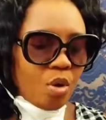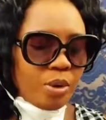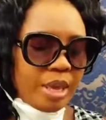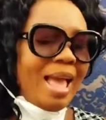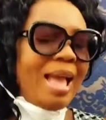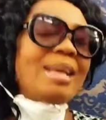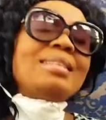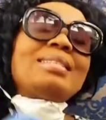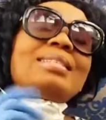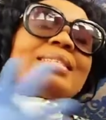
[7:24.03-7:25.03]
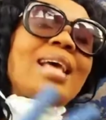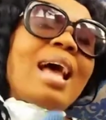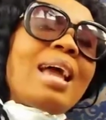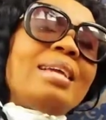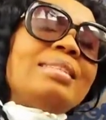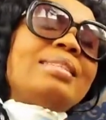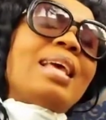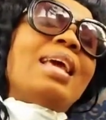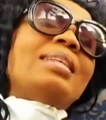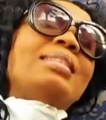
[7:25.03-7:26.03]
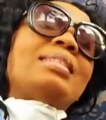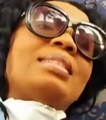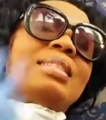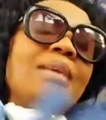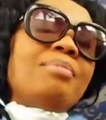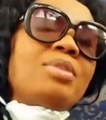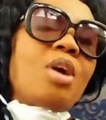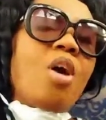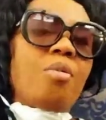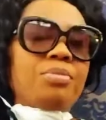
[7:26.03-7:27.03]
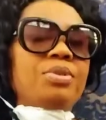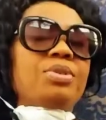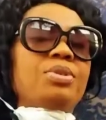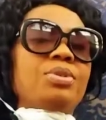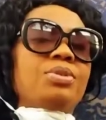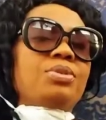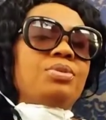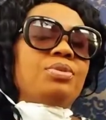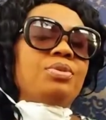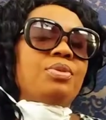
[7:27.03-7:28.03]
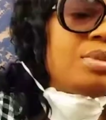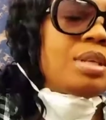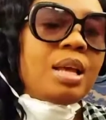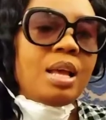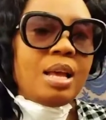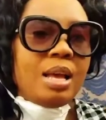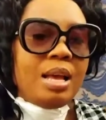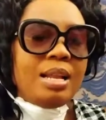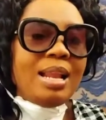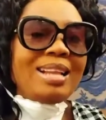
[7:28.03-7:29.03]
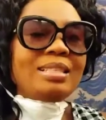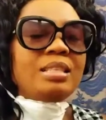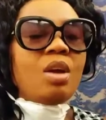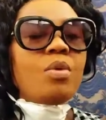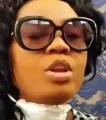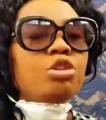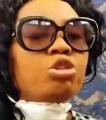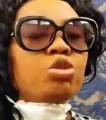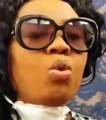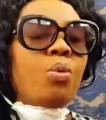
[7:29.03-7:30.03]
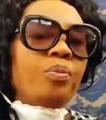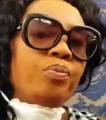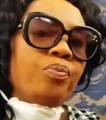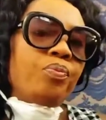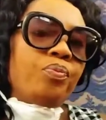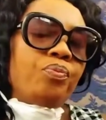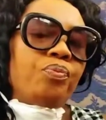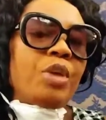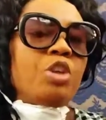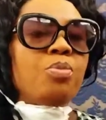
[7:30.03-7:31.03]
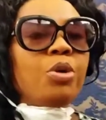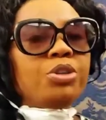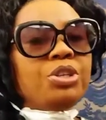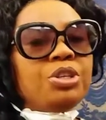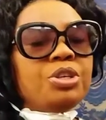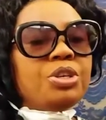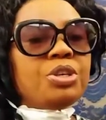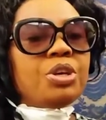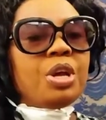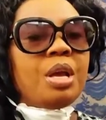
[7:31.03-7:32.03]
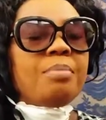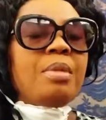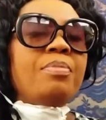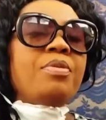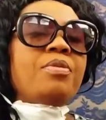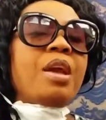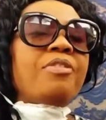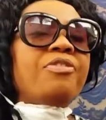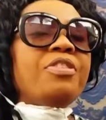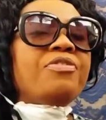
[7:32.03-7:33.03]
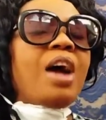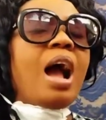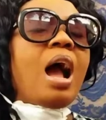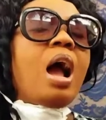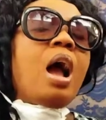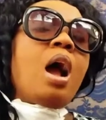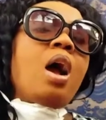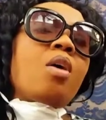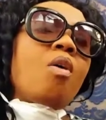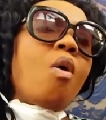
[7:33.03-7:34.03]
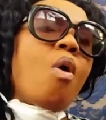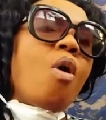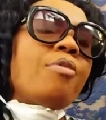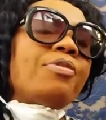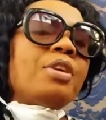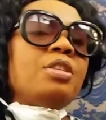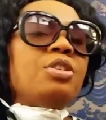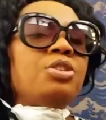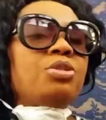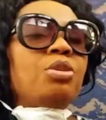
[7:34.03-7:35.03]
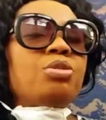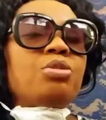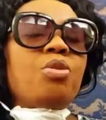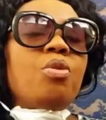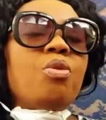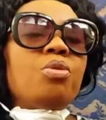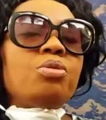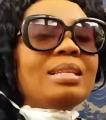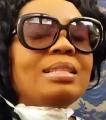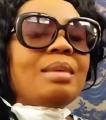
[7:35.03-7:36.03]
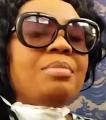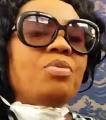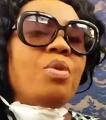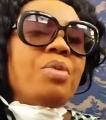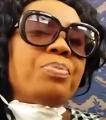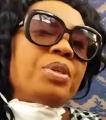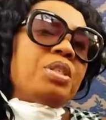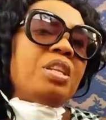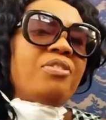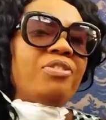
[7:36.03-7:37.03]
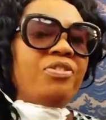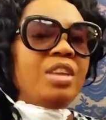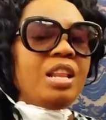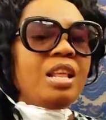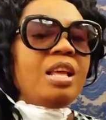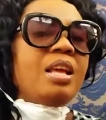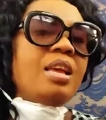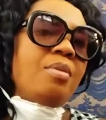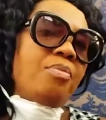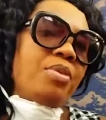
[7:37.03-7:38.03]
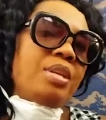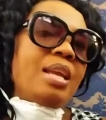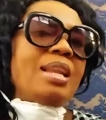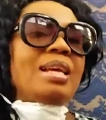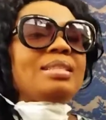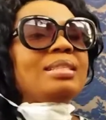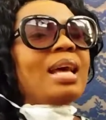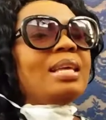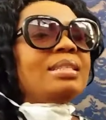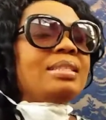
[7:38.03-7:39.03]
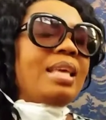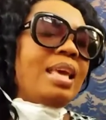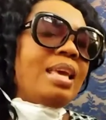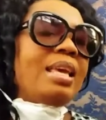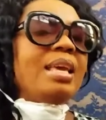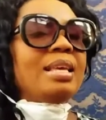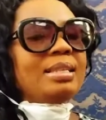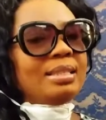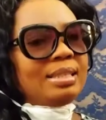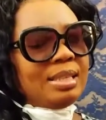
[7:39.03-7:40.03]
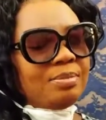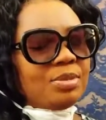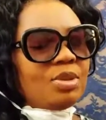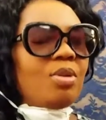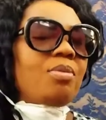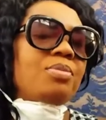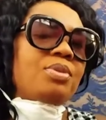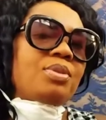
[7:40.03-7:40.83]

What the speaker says: Okay? Signs and symptoms. Now the thing that way they show. Now your body, maybe you get fever, cough, the sore throat, instead the way person they feel in body. Now in a signs and symptoms.